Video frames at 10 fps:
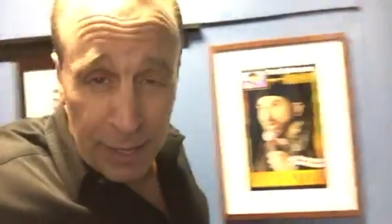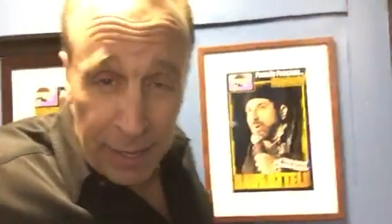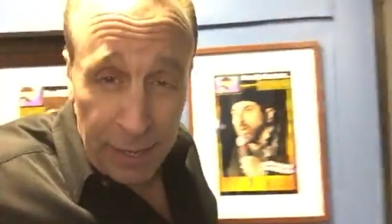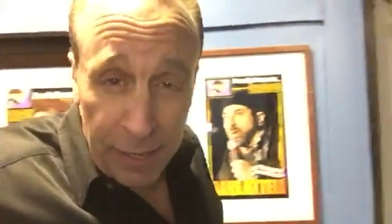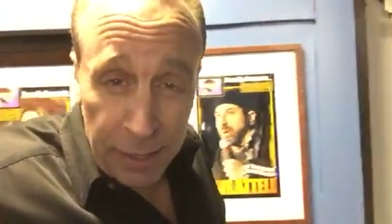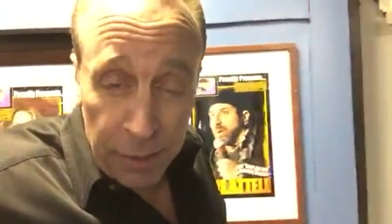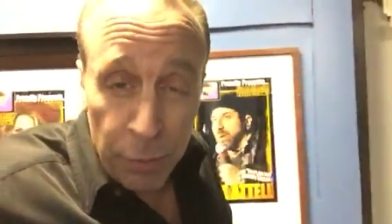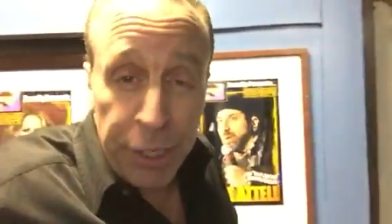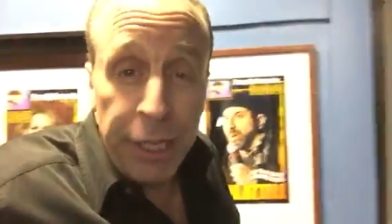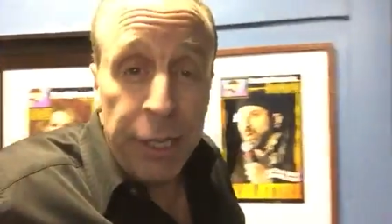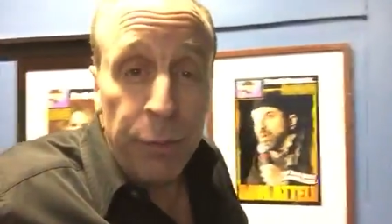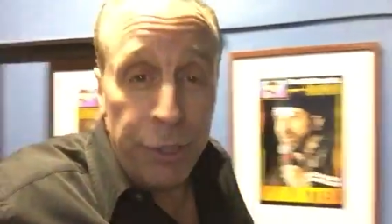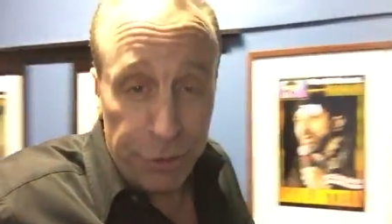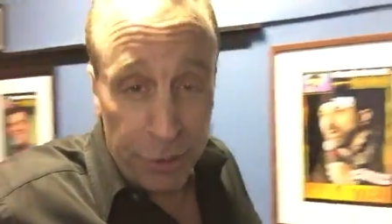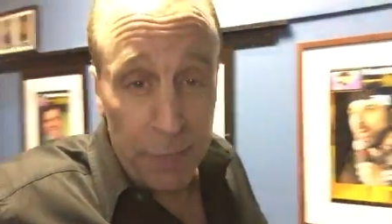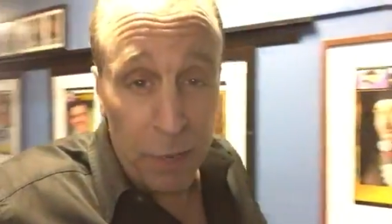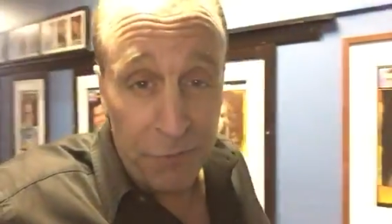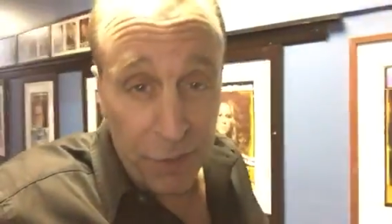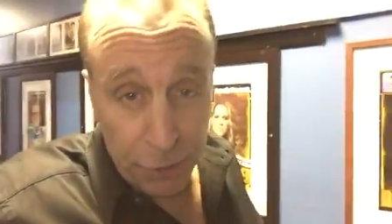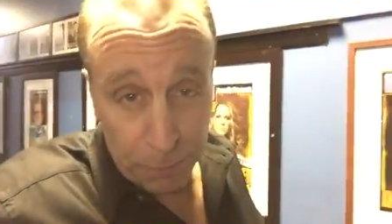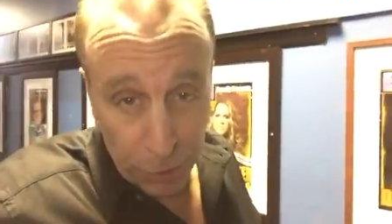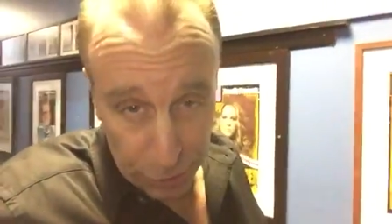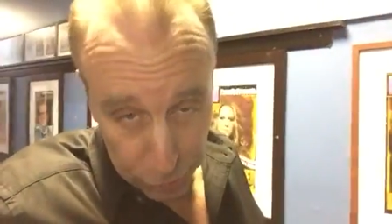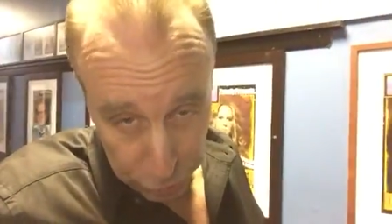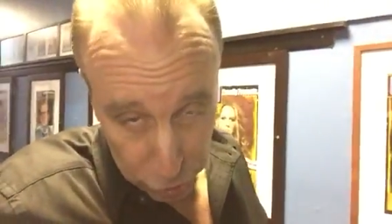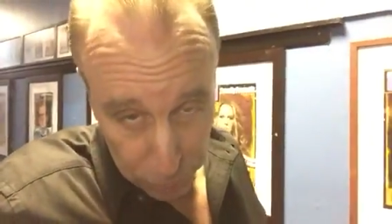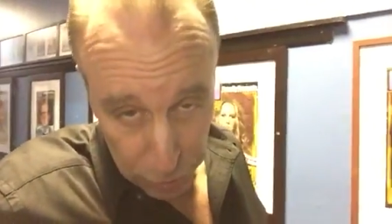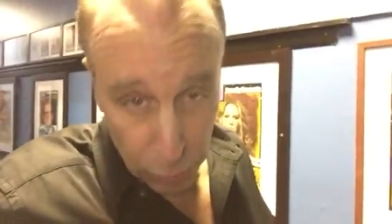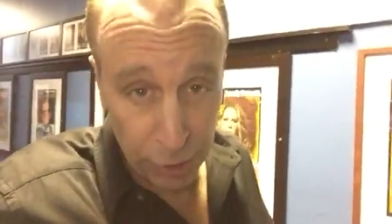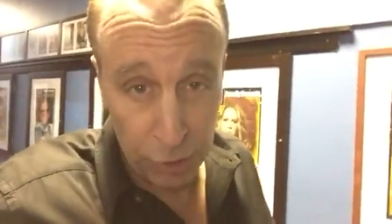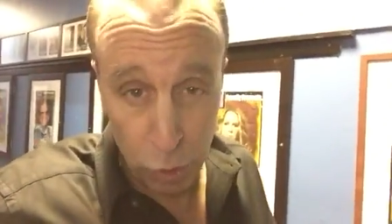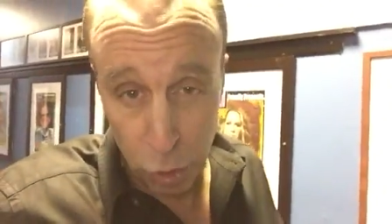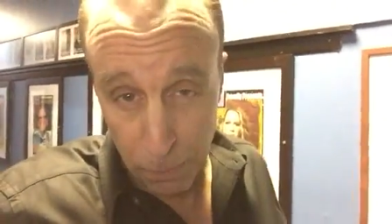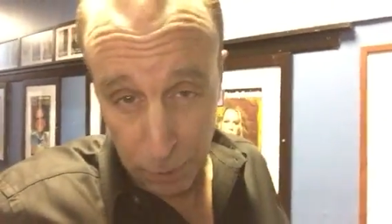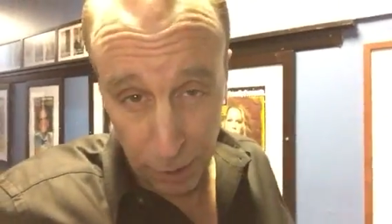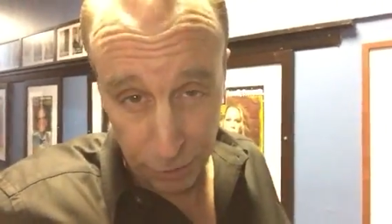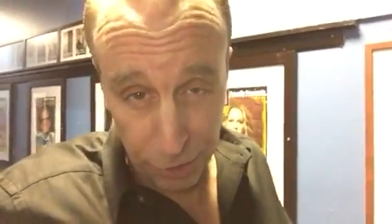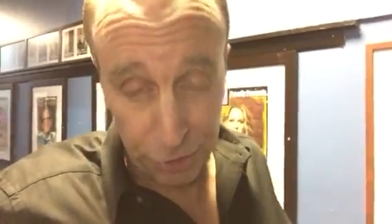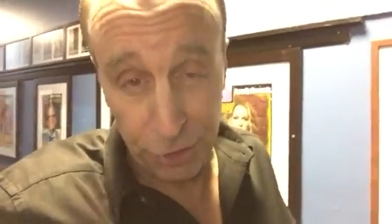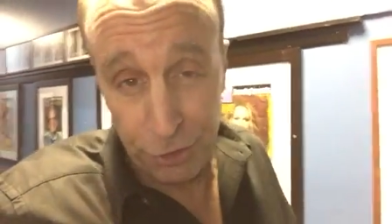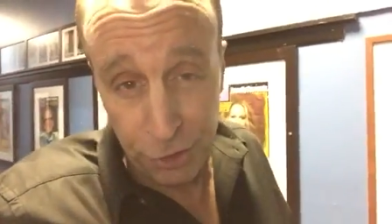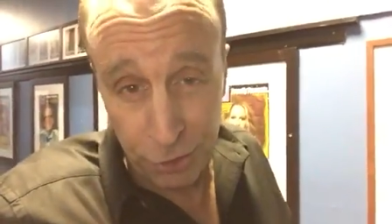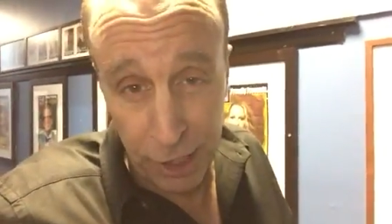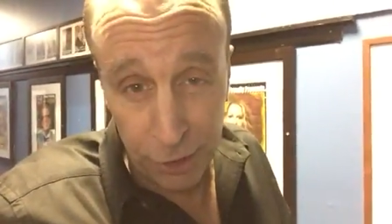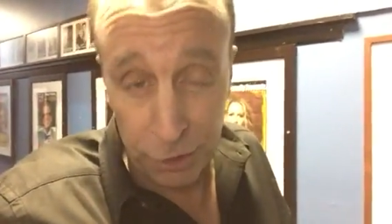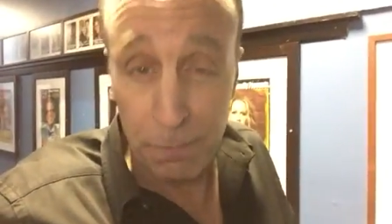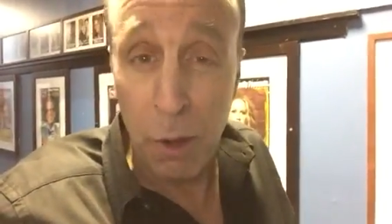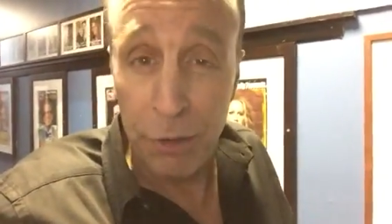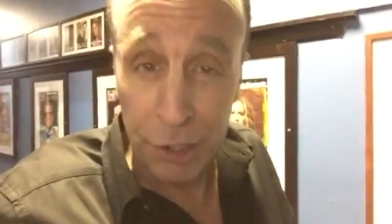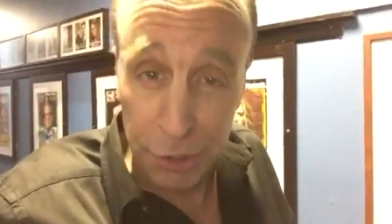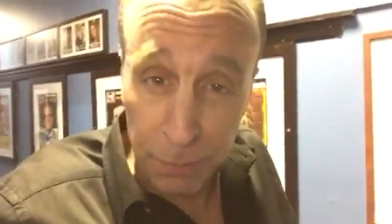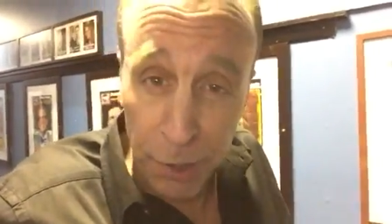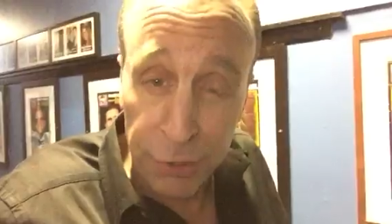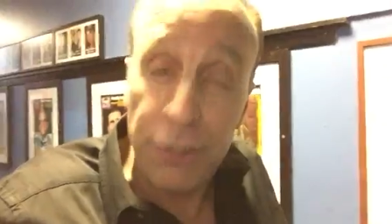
Hey, what do you hear? What do you say? My Facebook, YouTube, Twitter, Google Plus, your sister's ass, the Pony Express.